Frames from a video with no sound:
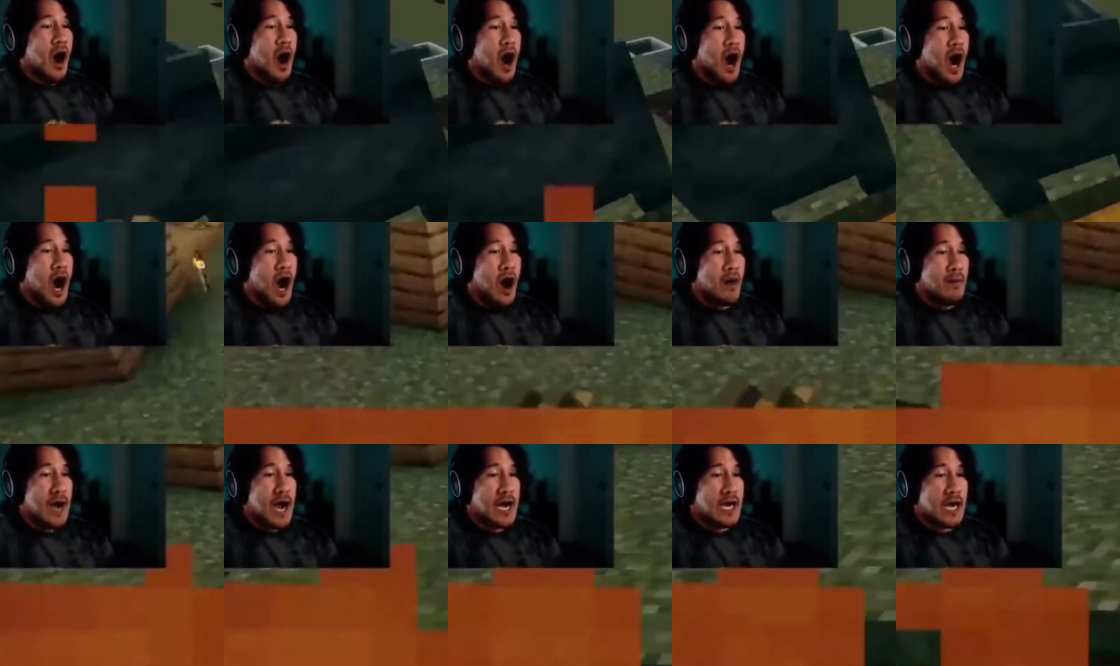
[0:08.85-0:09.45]

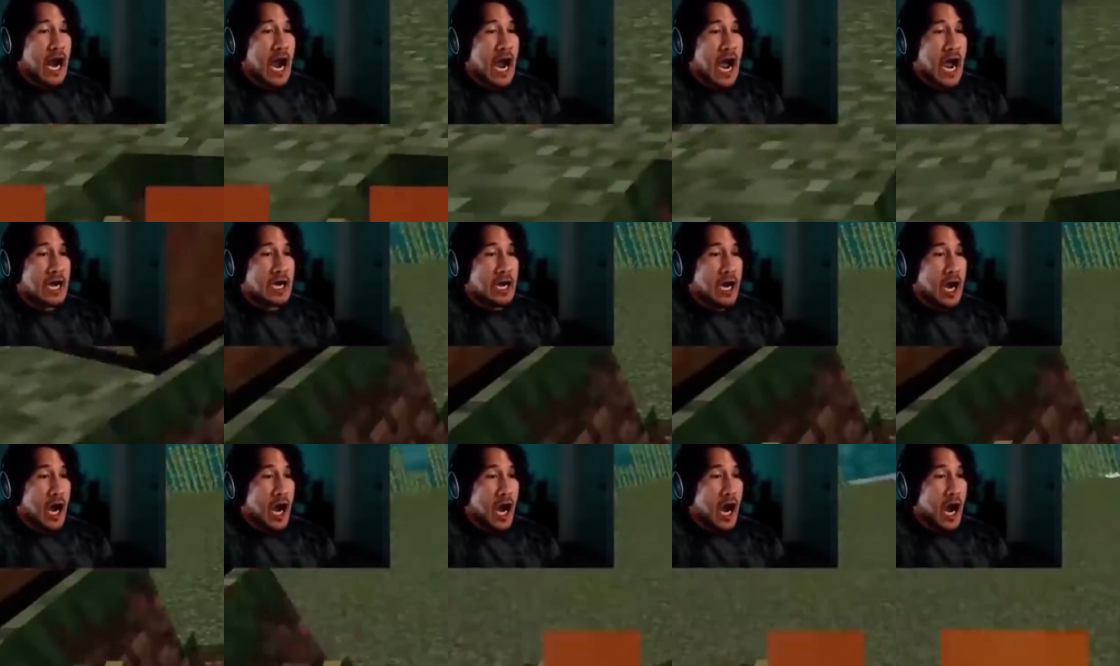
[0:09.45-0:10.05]
Oh
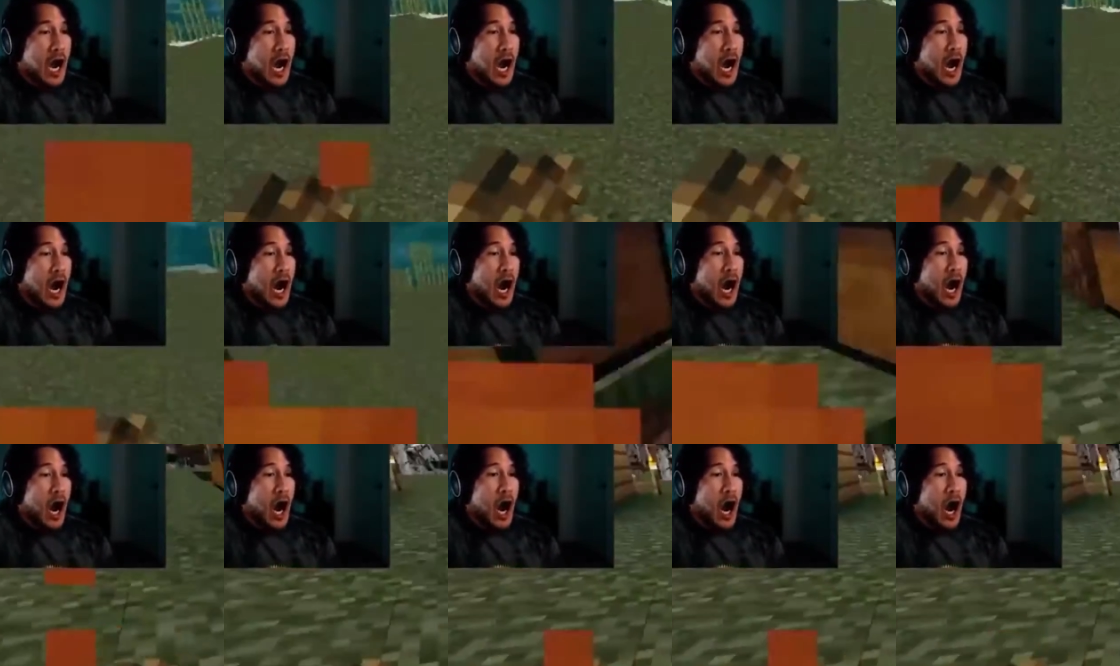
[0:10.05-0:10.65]
my god!
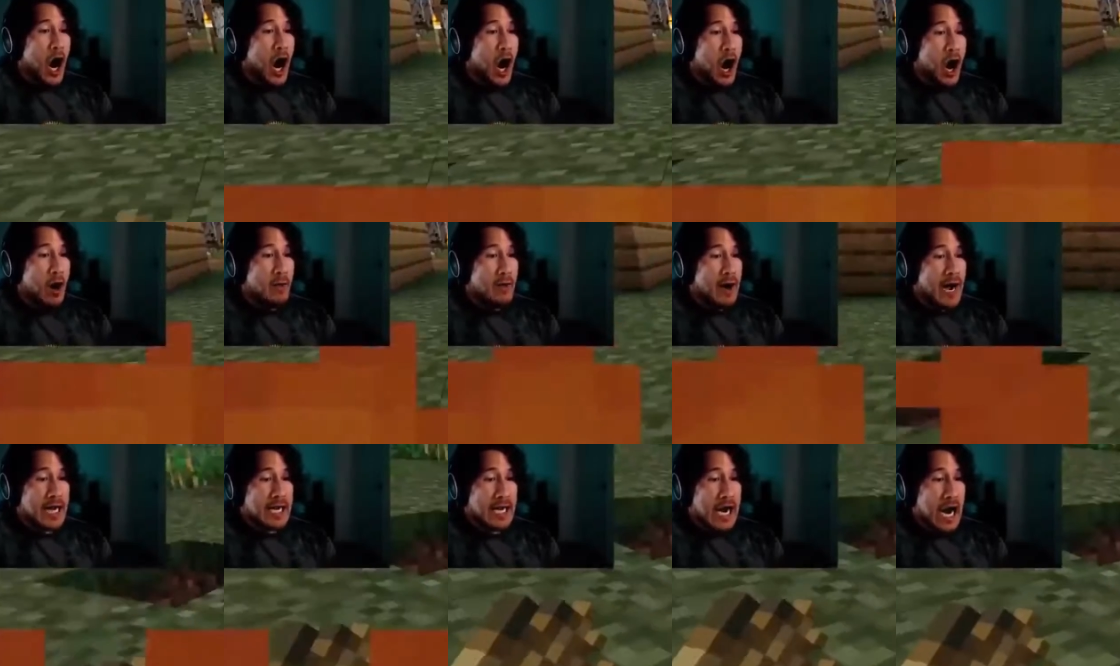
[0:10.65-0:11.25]
Oh
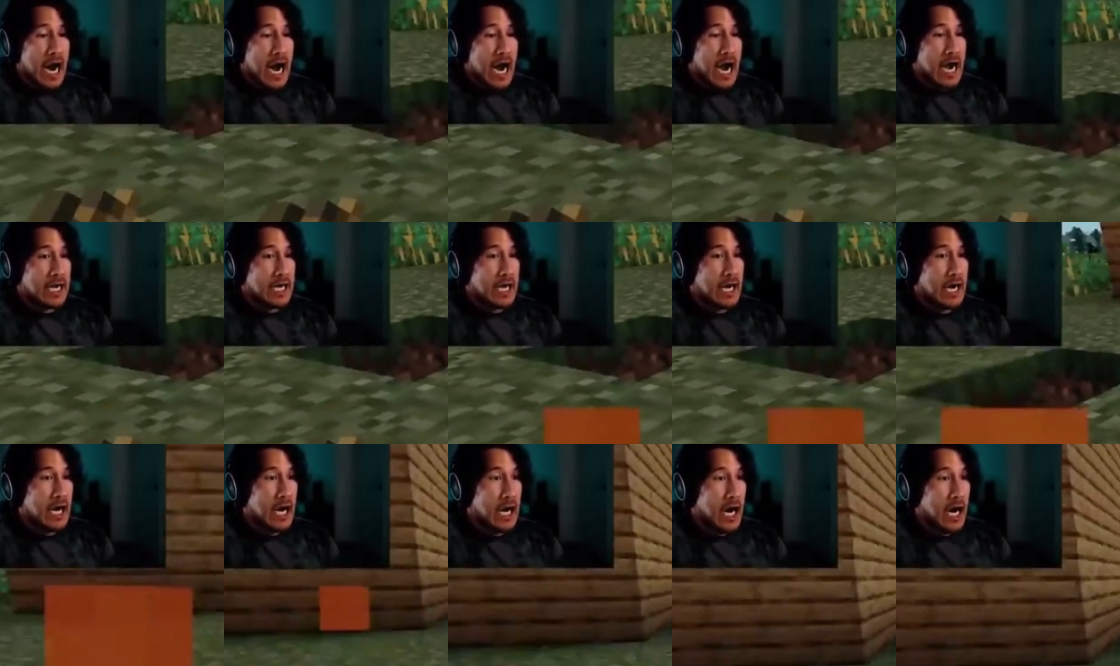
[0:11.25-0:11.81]
my god!